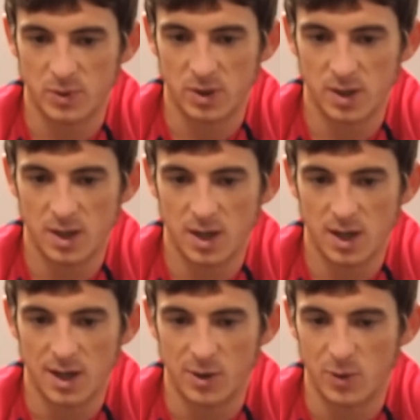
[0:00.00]
But
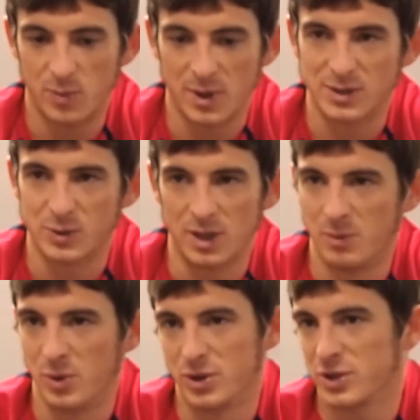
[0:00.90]
I know my two
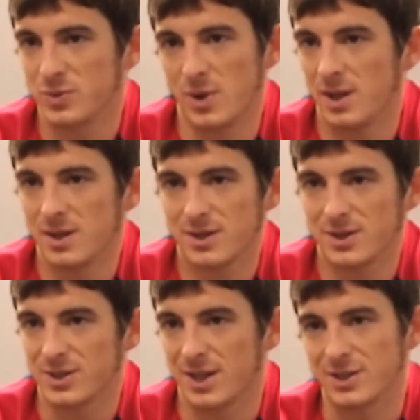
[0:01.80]
little boys as well.
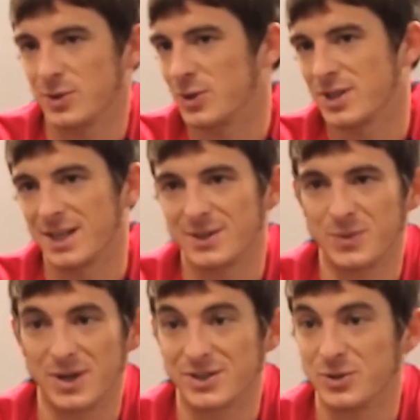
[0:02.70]
They're like so excited
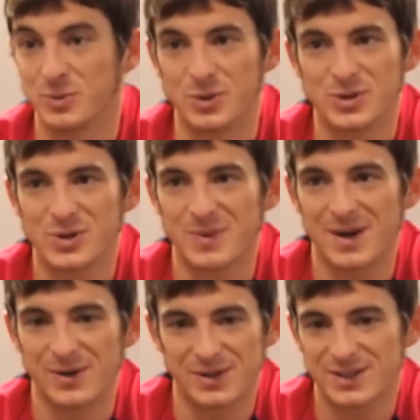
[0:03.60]
when there's new boots coming
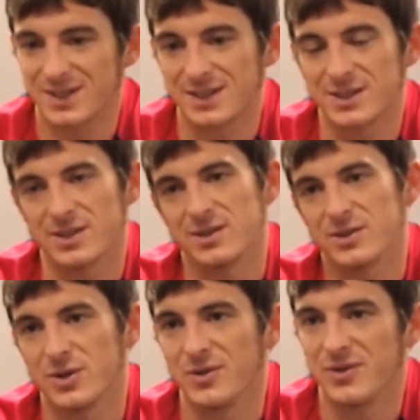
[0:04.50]
out. It's, it's a
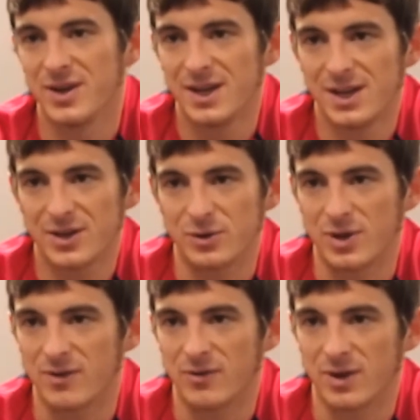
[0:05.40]
sort of good
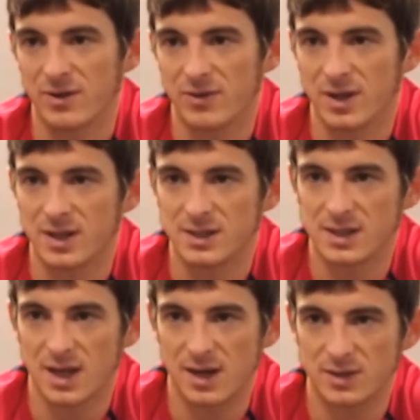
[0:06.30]
thing for the, for the kids
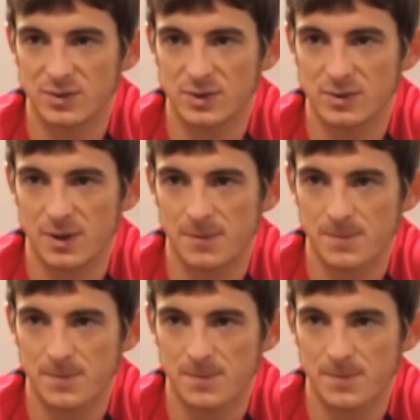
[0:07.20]
to get into as well.